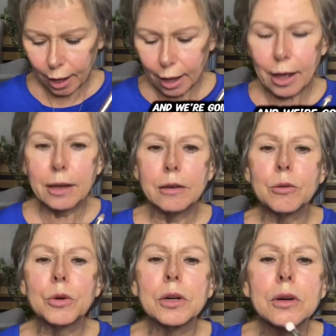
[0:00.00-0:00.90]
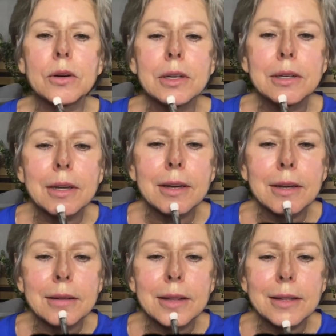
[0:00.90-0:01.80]
and we're going to
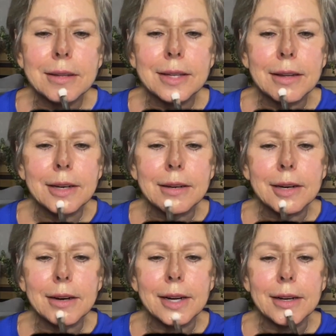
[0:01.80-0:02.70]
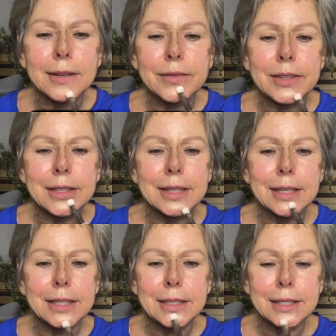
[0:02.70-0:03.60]
catch the center of
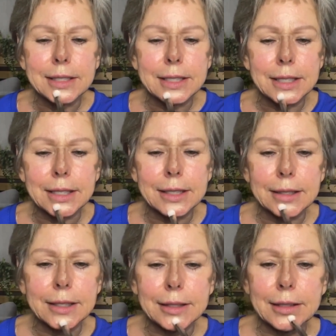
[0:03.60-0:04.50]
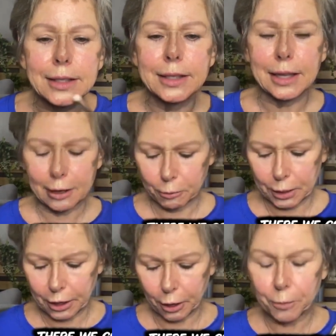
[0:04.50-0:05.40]
the chin. There
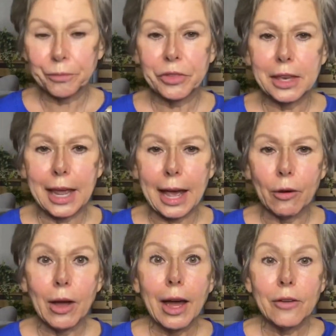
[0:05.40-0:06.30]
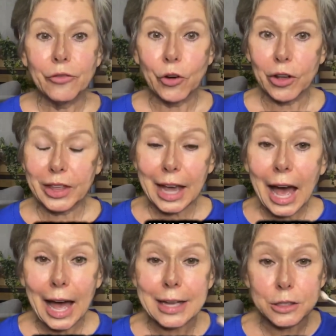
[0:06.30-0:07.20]
we go. Now, for the
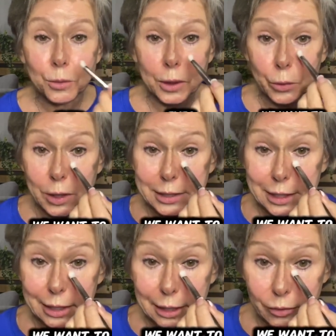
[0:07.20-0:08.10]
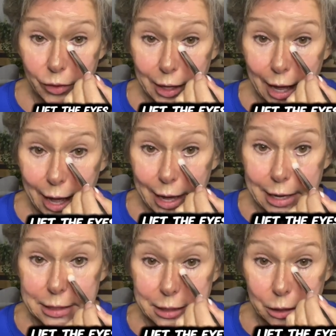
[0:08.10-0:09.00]
eyes, we want to lift the
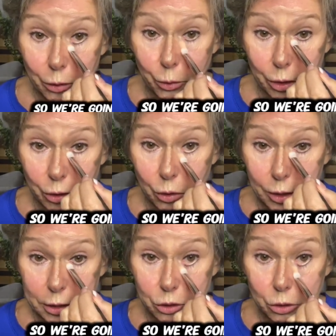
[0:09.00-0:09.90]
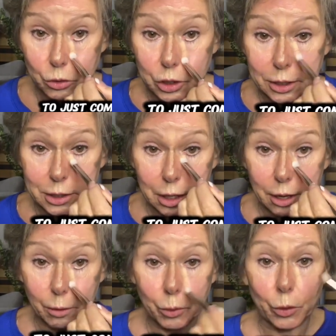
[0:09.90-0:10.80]
eyes, so we're going to just
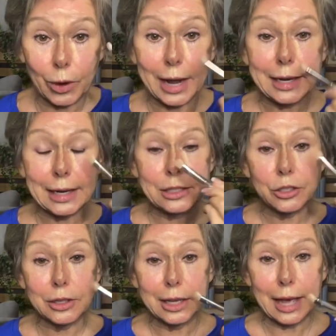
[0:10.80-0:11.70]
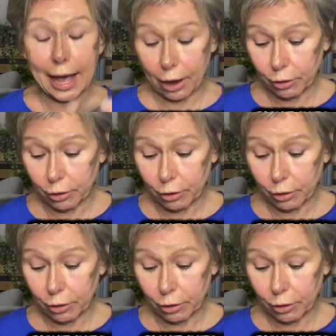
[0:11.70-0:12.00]
come right into the